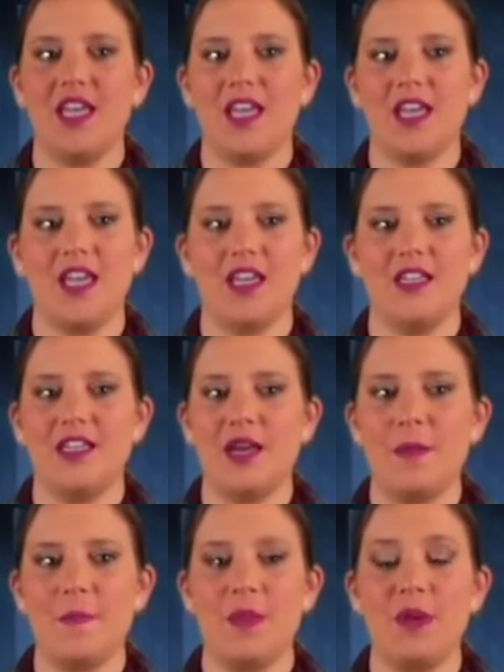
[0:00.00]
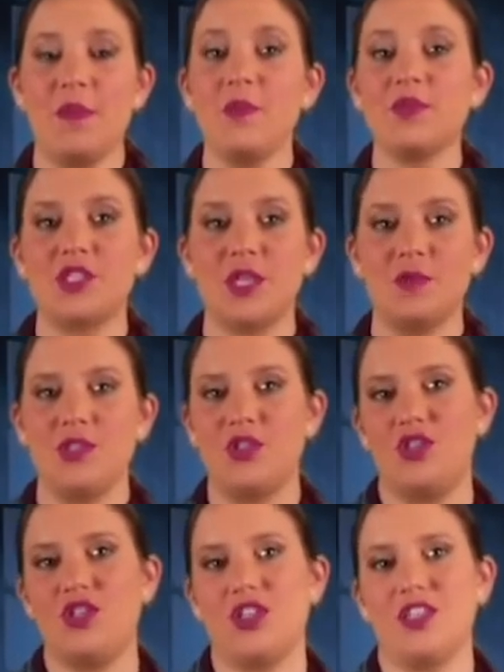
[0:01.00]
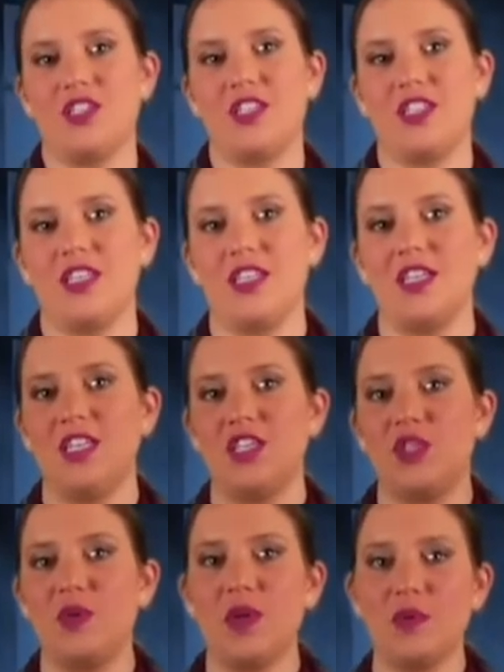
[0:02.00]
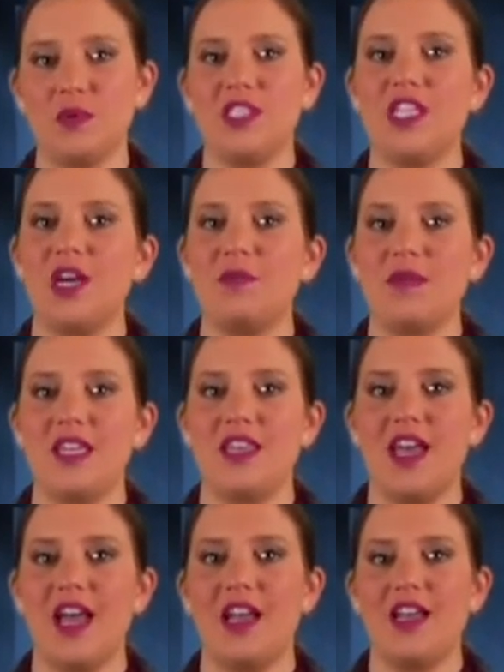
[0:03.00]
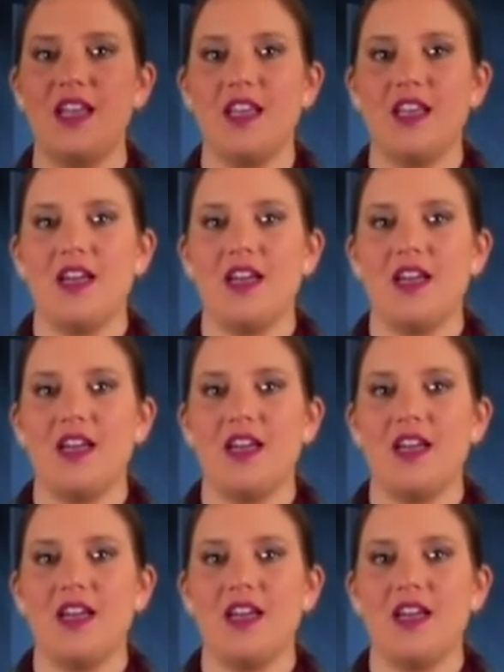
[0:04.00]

And my mom was coming to church, and she would always tell me that